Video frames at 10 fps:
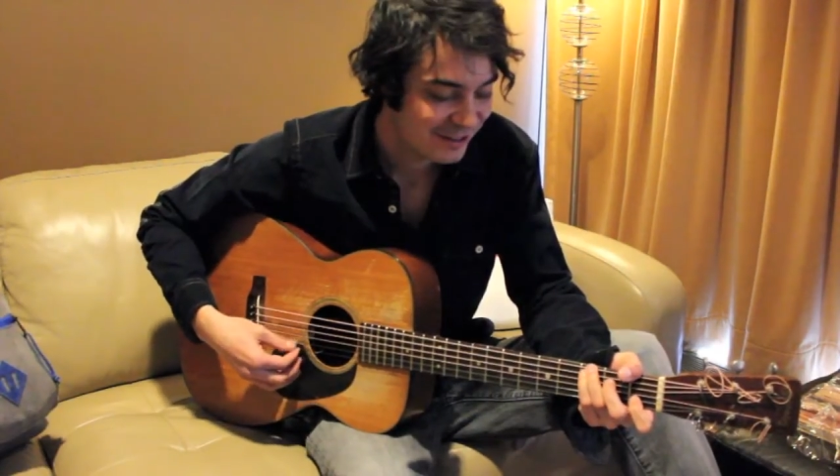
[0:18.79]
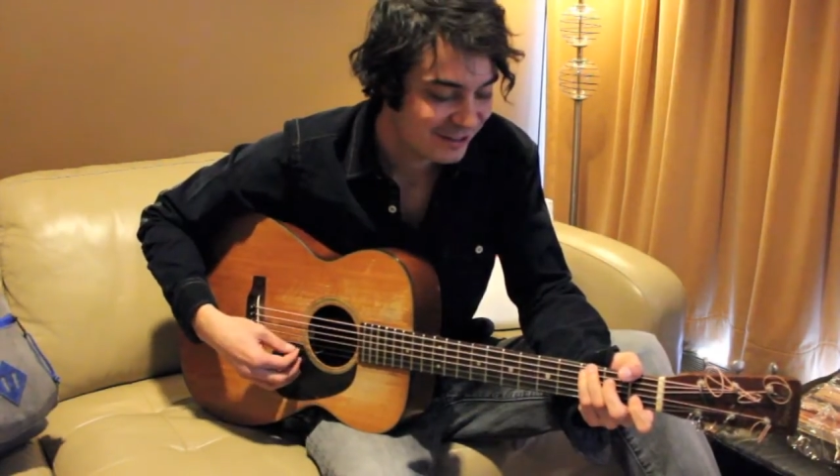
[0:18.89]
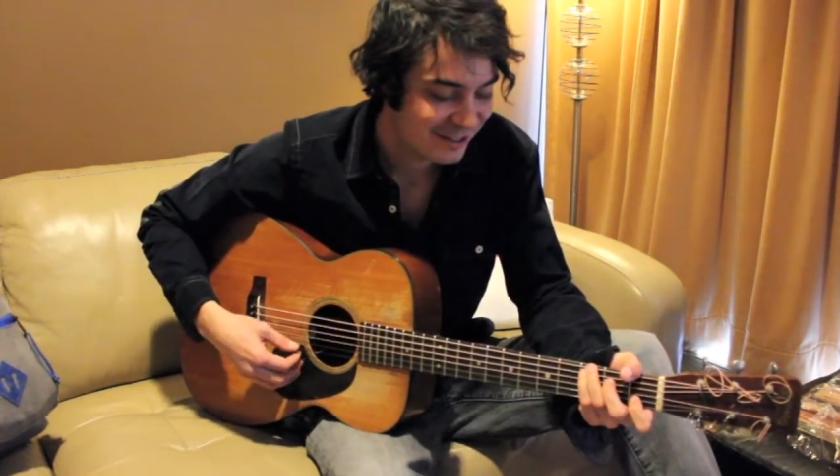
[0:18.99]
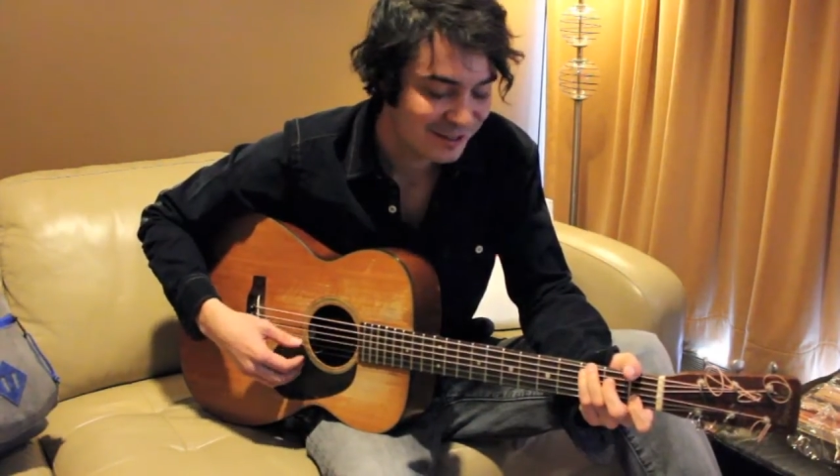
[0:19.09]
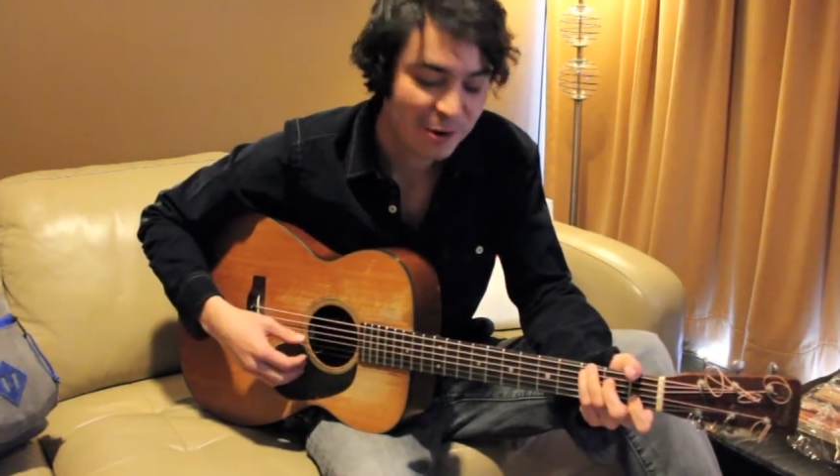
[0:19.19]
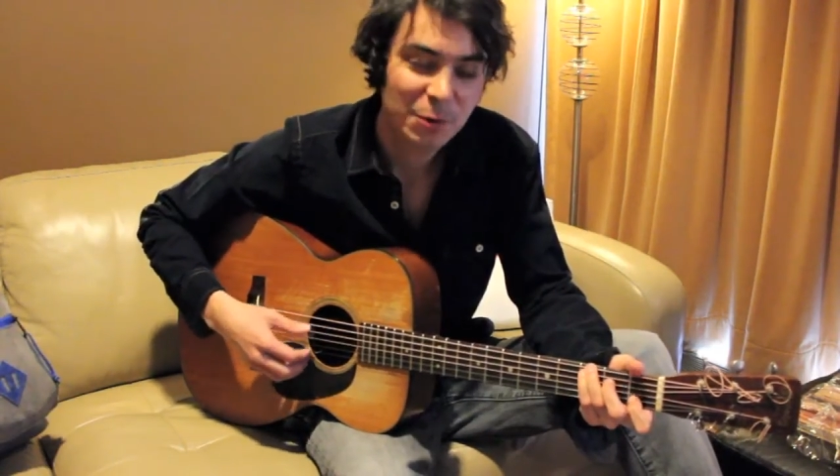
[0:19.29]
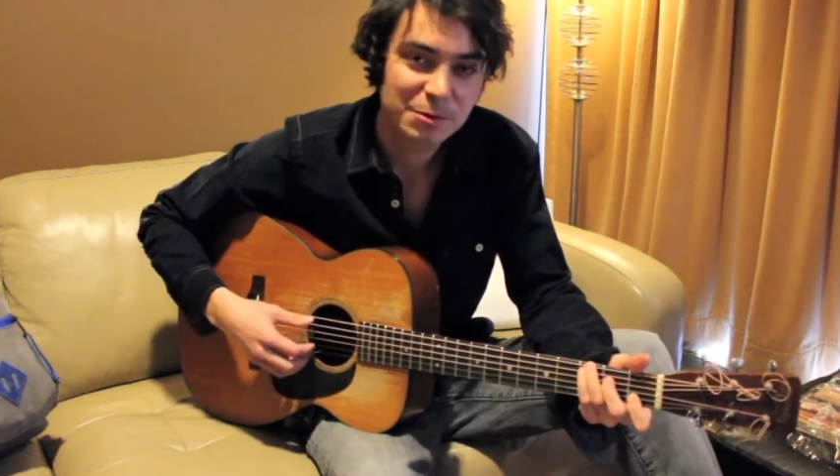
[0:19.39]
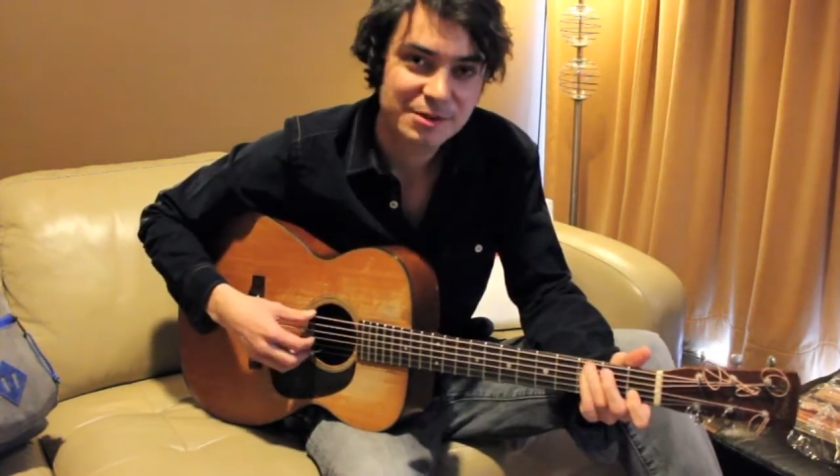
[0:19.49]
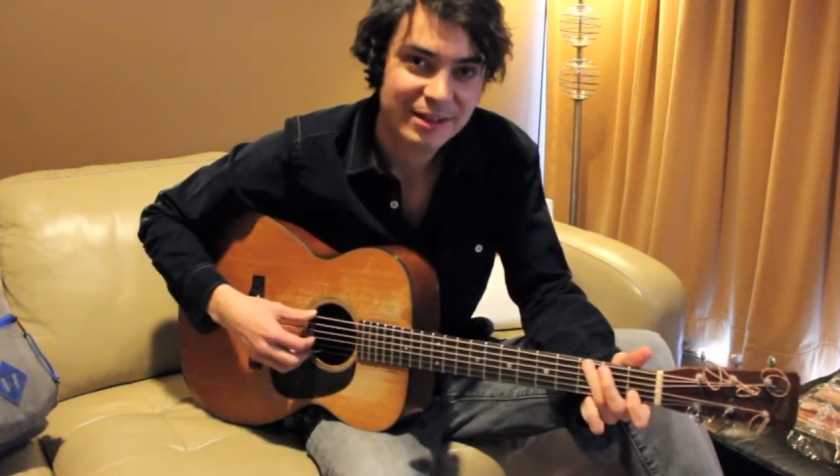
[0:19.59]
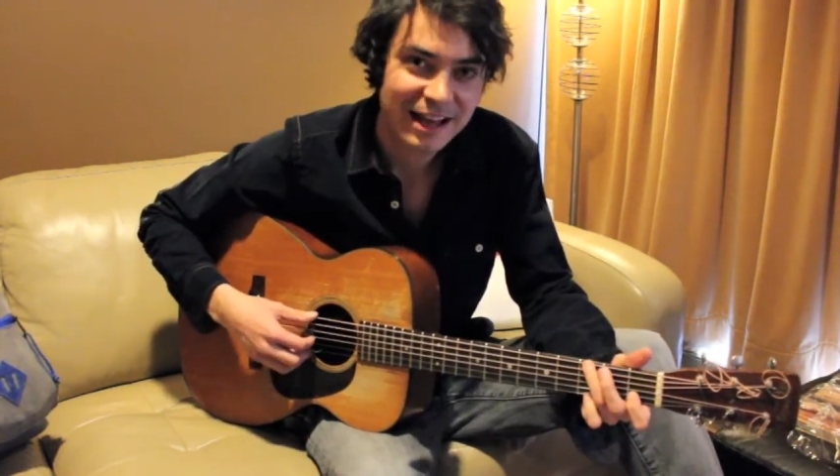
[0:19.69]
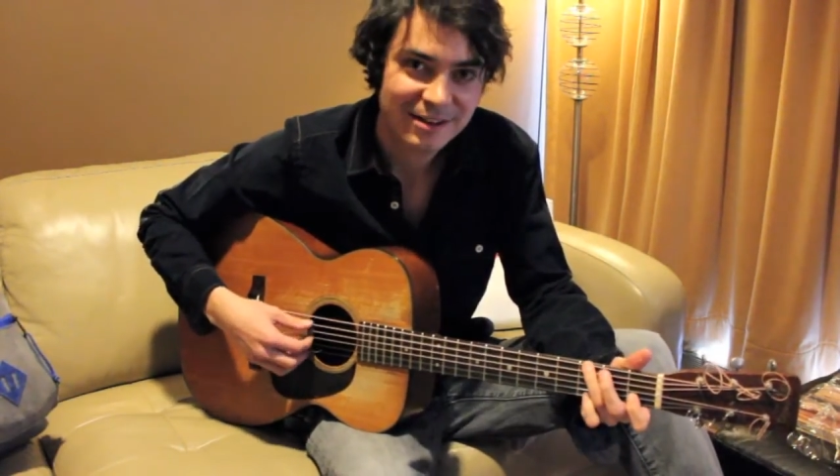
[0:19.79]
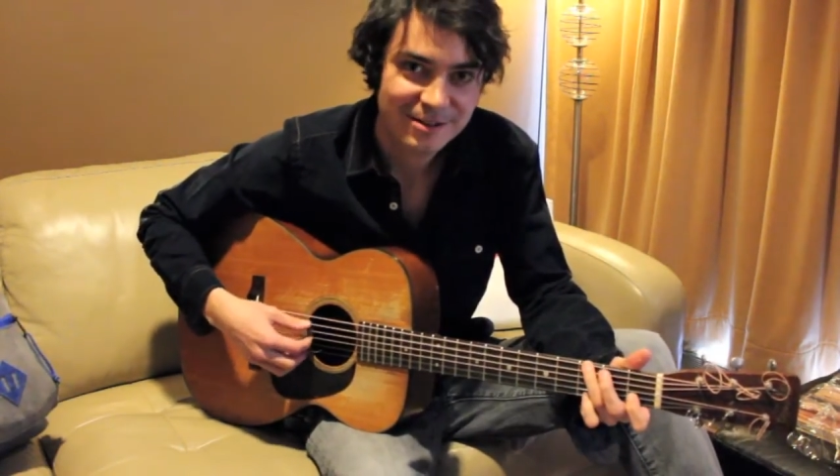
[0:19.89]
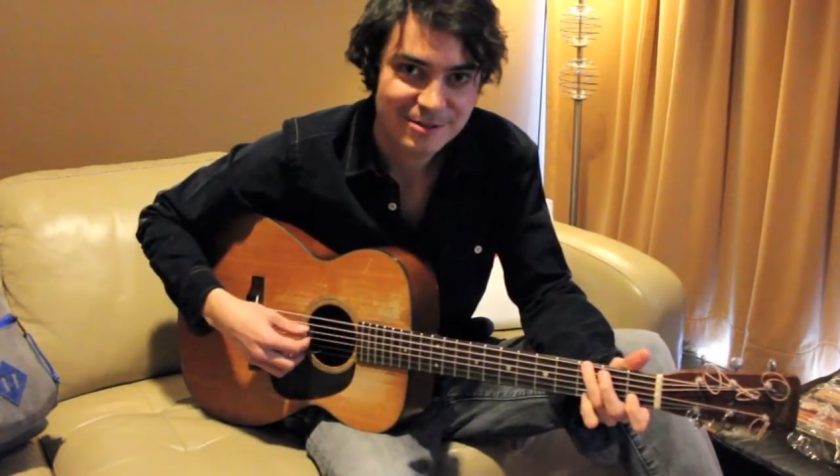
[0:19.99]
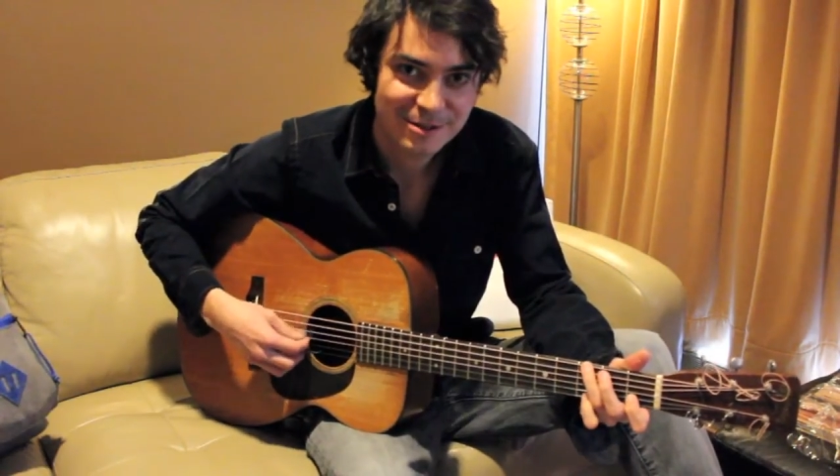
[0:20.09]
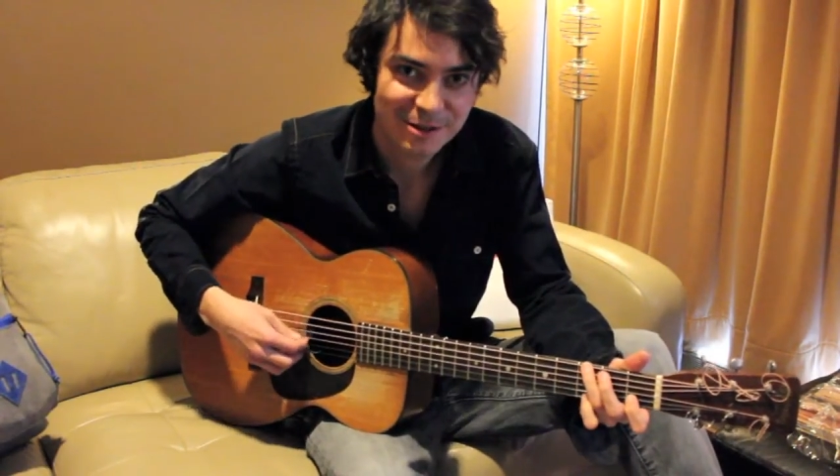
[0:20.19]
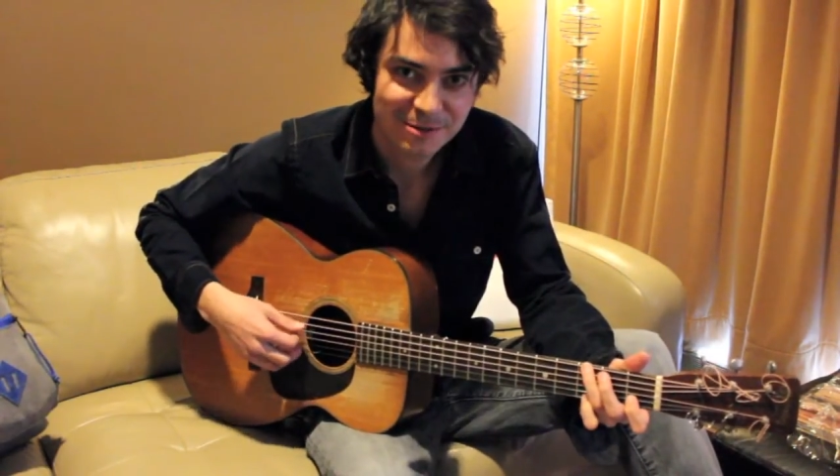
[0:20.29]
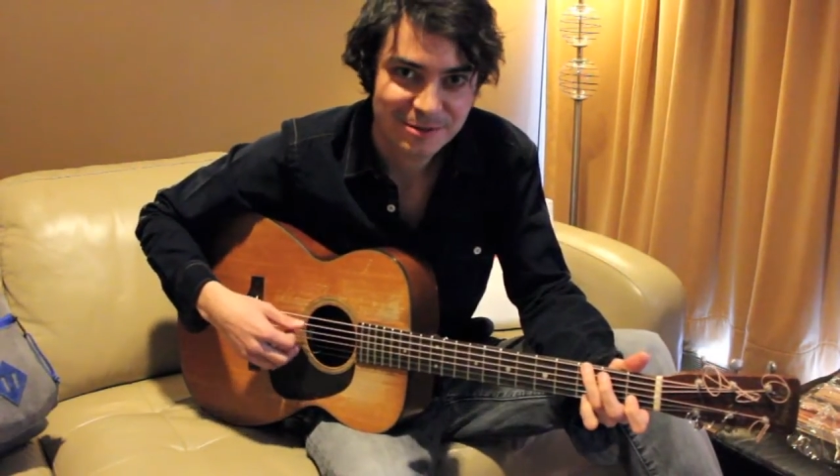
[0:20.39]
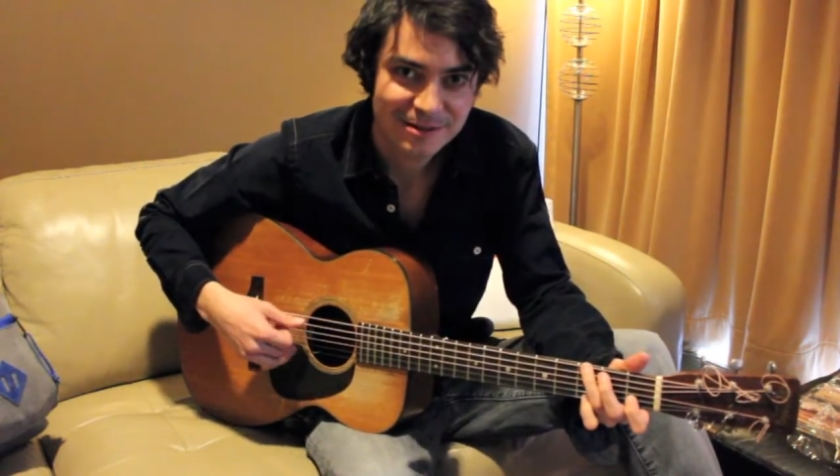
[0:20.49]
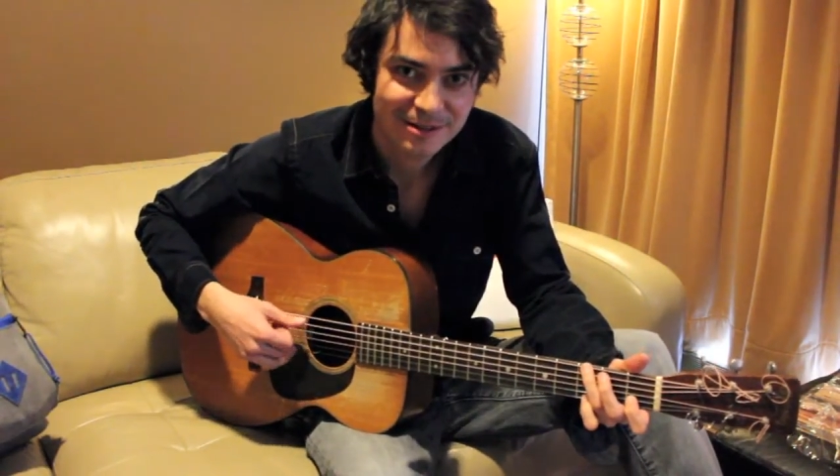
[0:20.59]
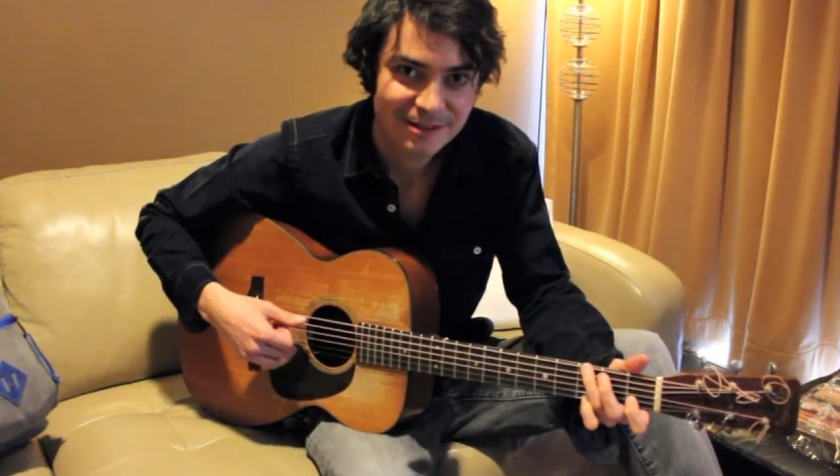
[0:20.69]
It's an old standard tune.